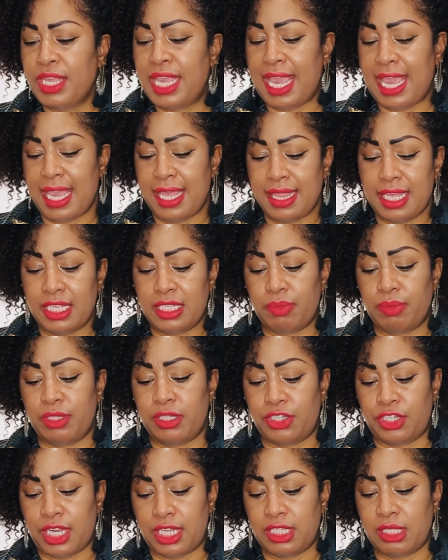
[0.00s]
And this was
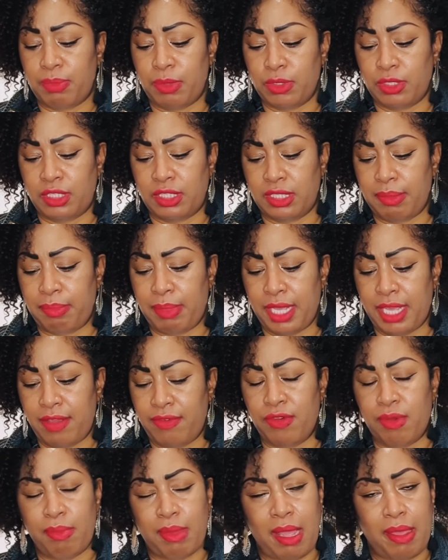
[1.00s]
just supposed to be
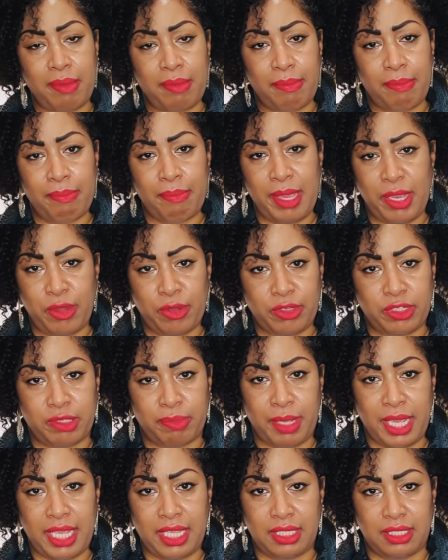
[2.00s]
for my
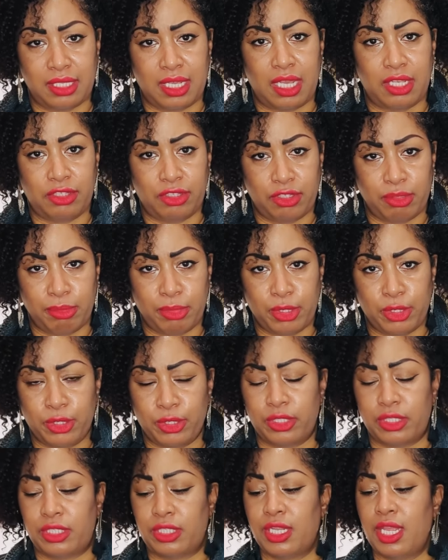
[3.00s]
makerspace
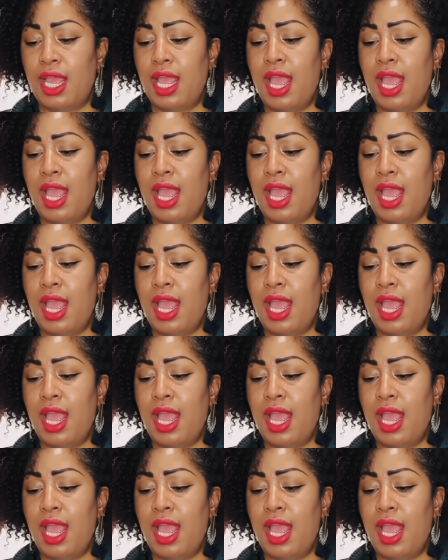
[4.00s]
customers.